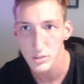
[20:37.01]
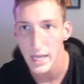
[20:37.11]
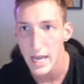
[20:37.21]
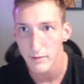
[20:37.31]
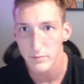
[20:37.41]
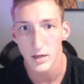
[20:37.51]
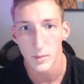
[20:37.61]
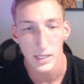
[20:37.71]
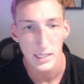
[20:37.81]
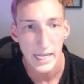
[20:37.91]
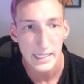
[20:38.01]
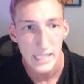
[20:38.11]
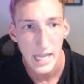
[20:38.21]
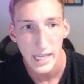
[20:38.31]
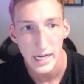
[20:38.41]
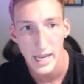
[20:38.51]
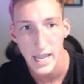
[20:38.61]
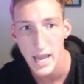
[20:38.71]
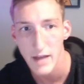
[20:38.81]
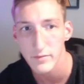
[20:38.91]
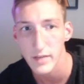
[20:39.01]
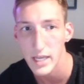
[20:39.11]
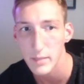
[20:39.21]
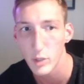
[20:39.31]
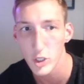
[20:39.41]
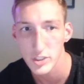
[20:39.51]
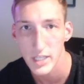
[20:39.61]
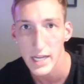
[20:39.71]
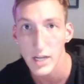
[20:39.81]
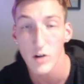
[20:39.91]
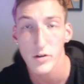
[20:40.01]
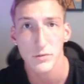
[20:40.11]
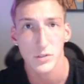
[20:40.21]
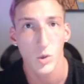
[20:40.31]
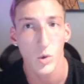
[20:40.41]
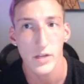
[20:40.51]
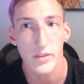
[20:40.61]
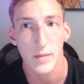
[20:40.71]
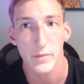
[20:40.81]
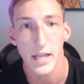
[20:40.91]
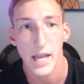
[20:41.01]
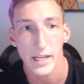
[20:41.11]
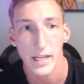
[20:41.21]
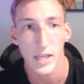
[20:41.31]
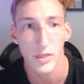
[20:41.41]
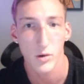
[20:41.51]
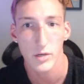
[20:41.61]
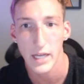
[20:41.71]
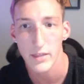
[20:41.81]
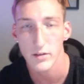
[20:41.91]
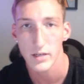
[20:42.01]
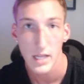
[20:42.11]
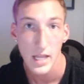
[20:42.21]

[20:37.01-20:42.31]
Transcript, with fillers: I have um, a leg day and I have a push day already recorded that I'm going to edit and throw together